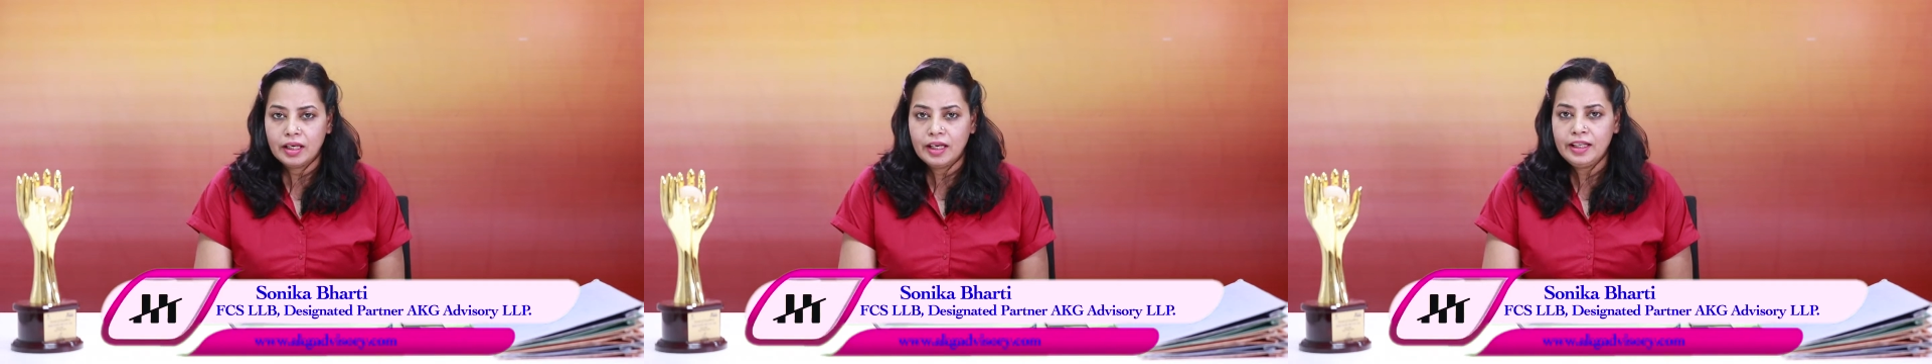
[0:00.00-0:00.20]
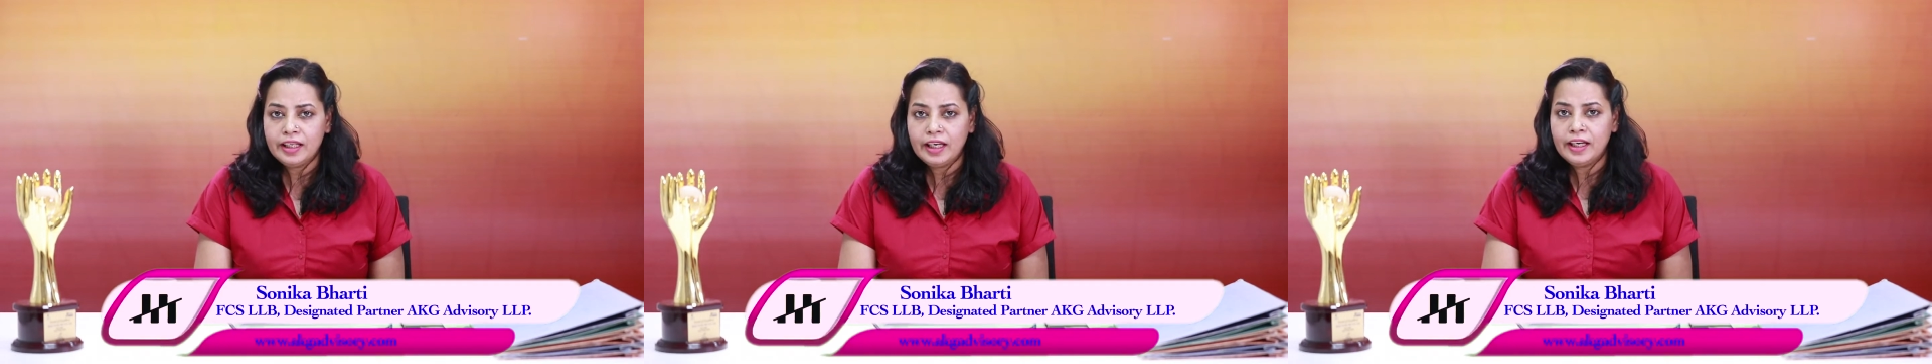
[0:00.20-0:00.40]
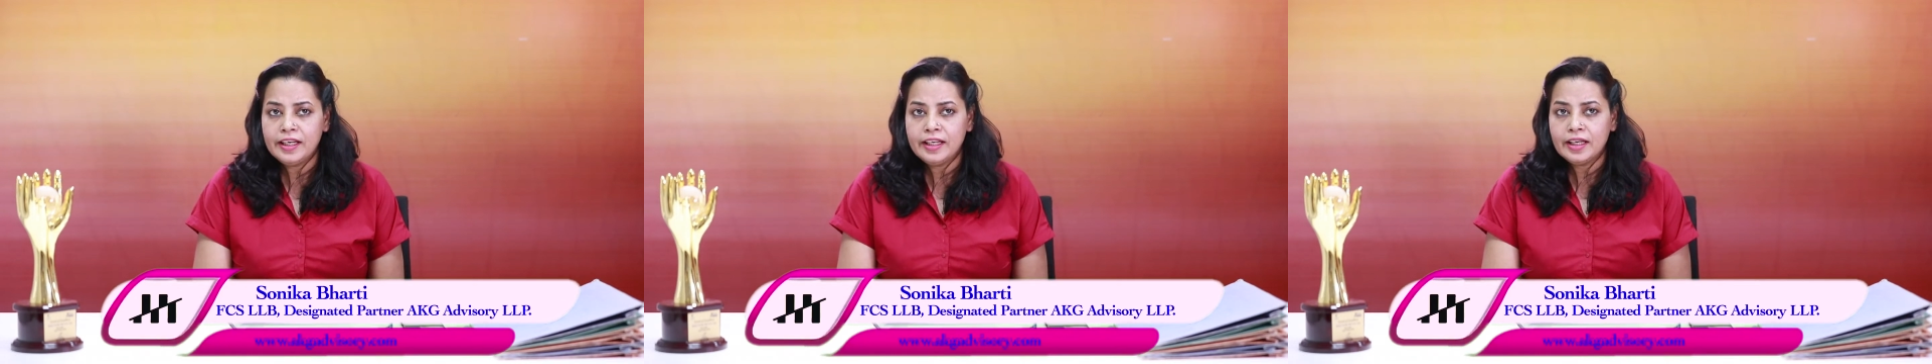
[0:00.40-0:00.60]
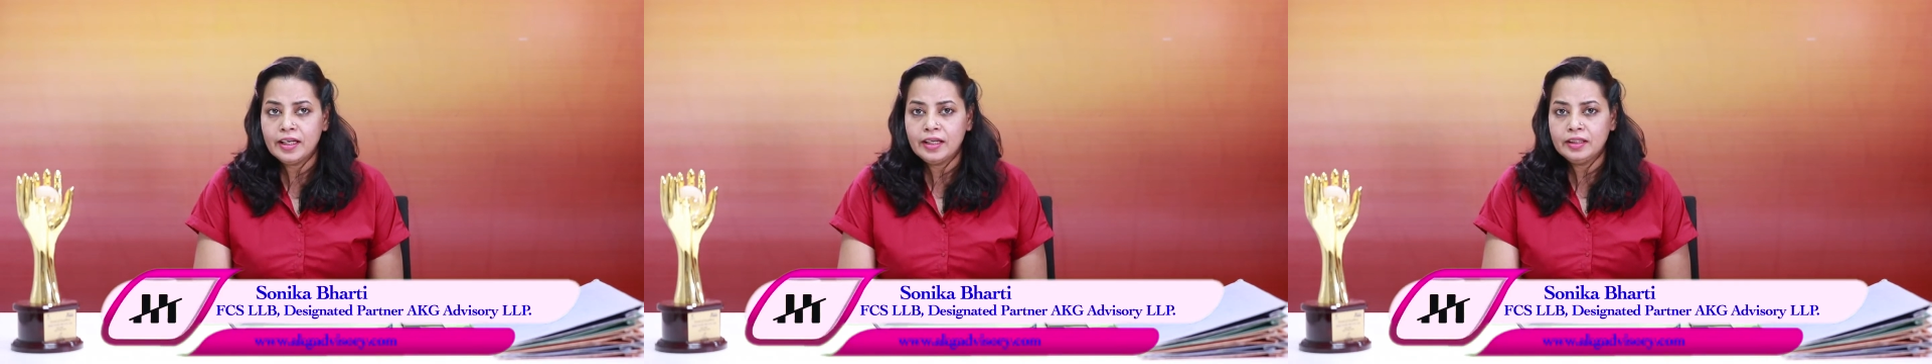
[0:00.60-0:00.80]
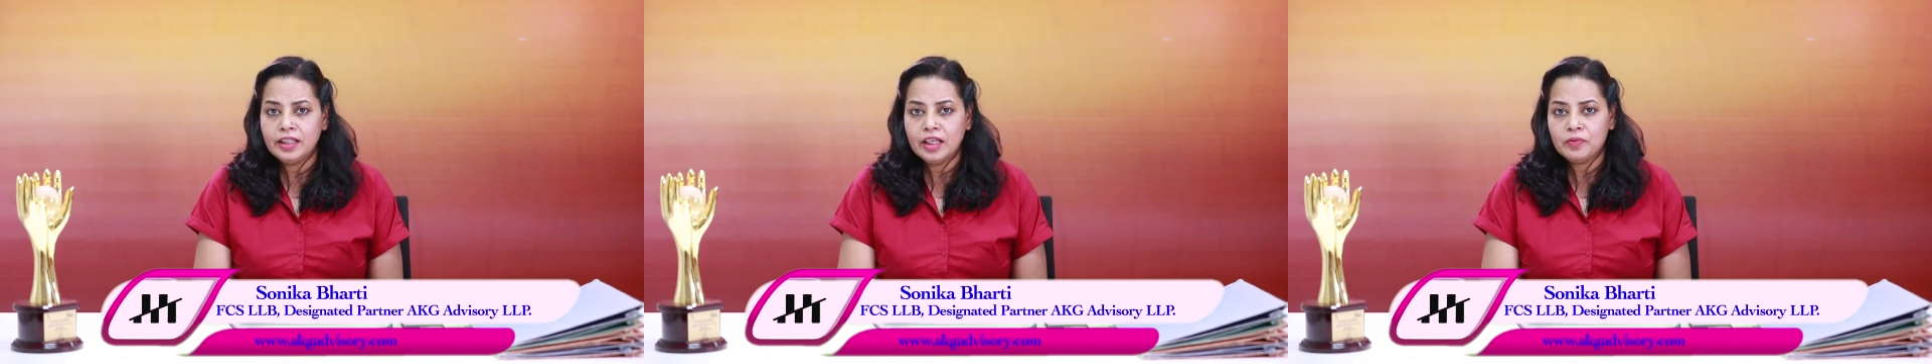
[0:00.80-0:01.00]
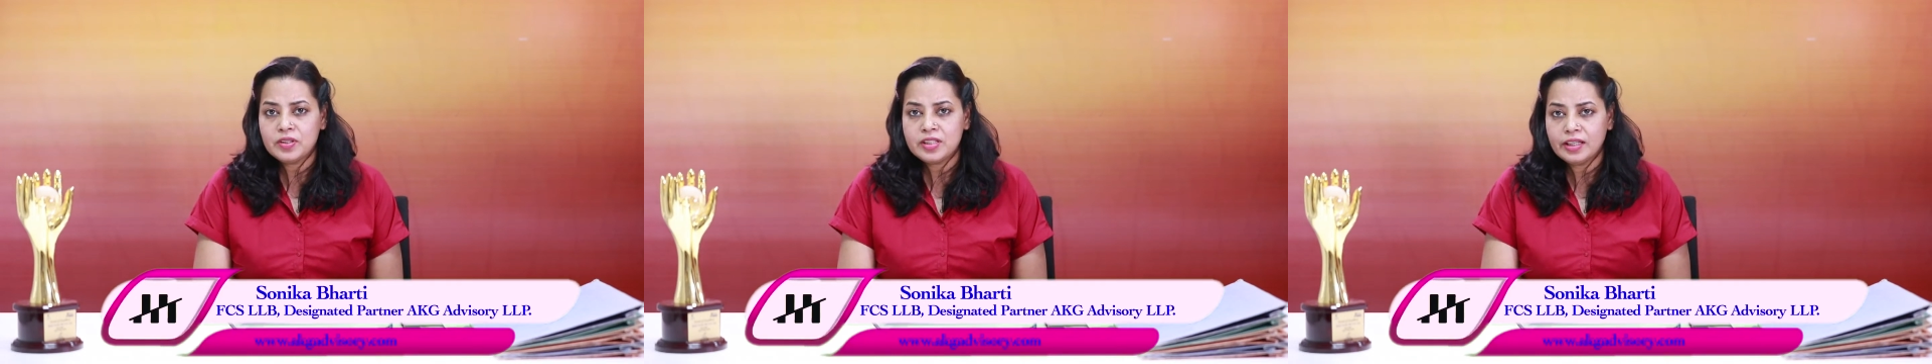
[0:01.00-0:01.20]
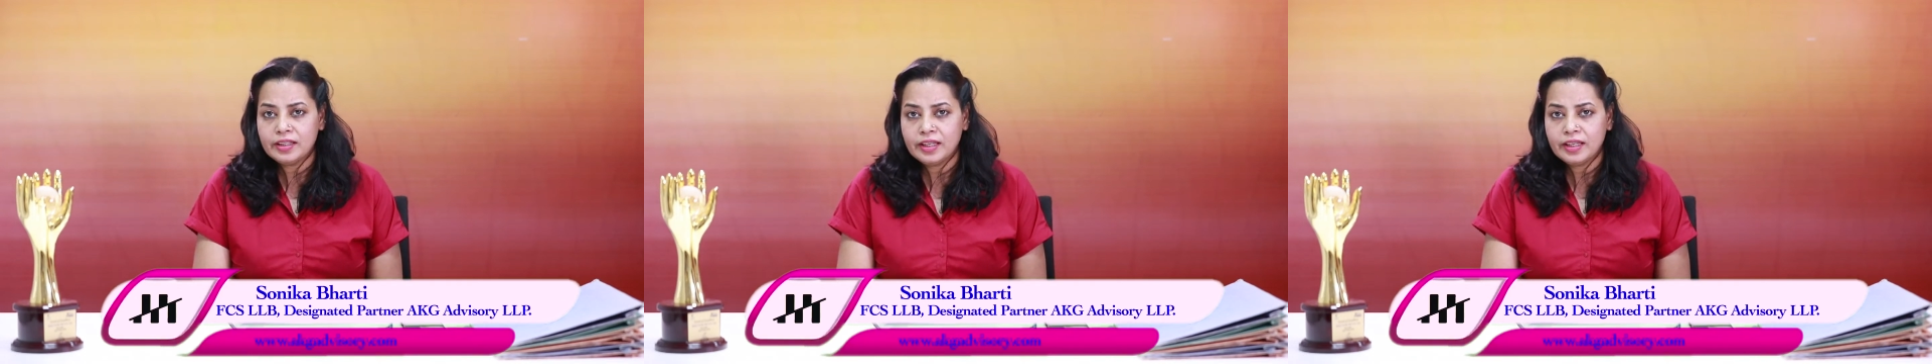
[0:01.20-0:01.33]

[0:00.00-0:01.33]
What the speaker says: In India, there was a